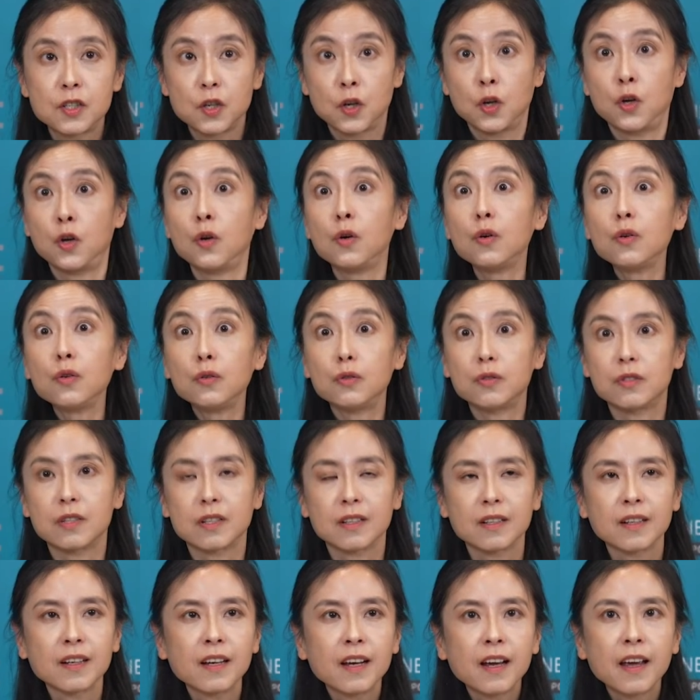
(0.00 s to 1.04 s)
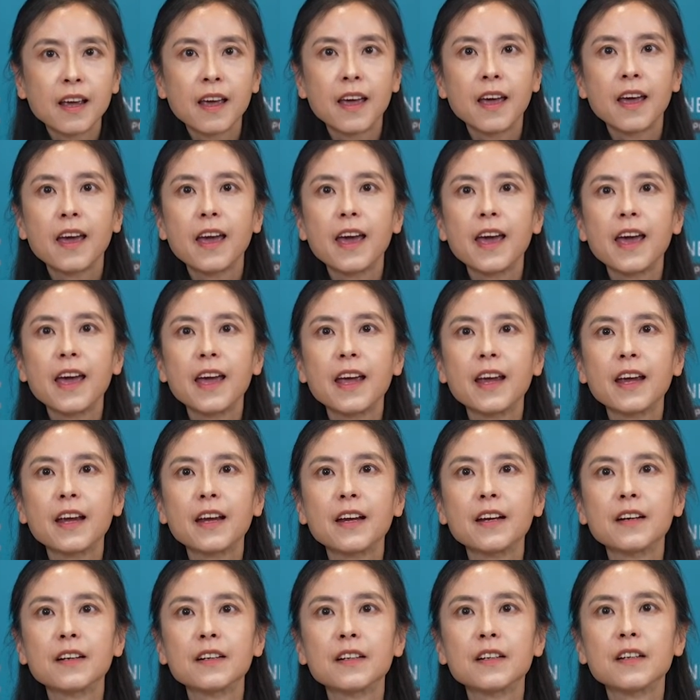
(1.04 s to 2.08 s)
huge.
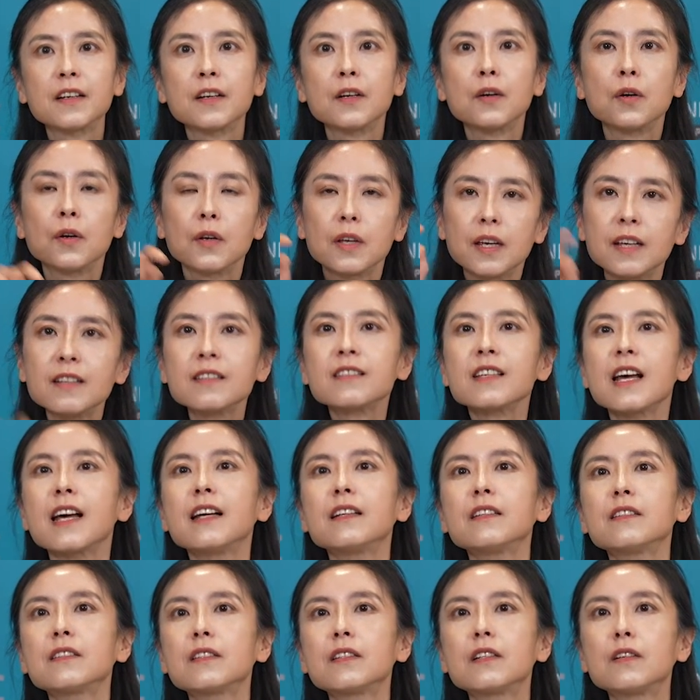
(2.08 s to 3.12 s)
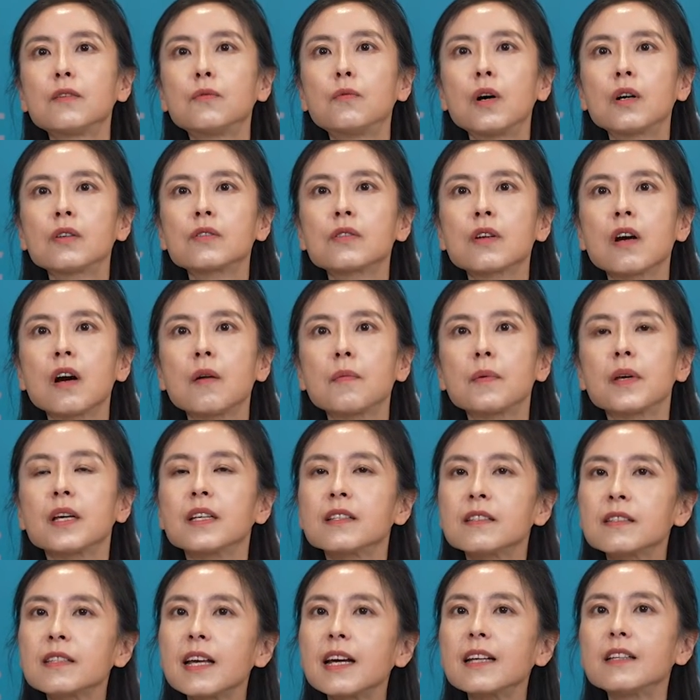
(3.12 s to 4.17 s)
And inside the workshop,
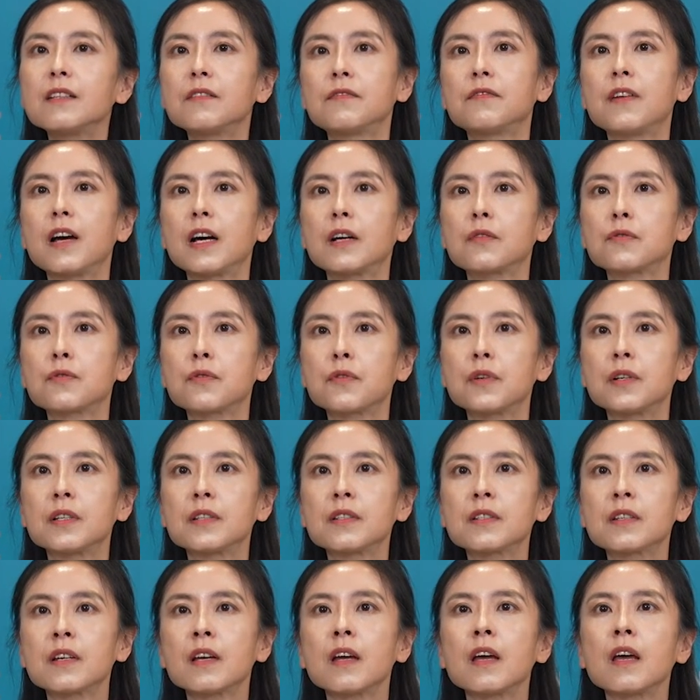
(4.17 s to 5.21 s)
inside the factories,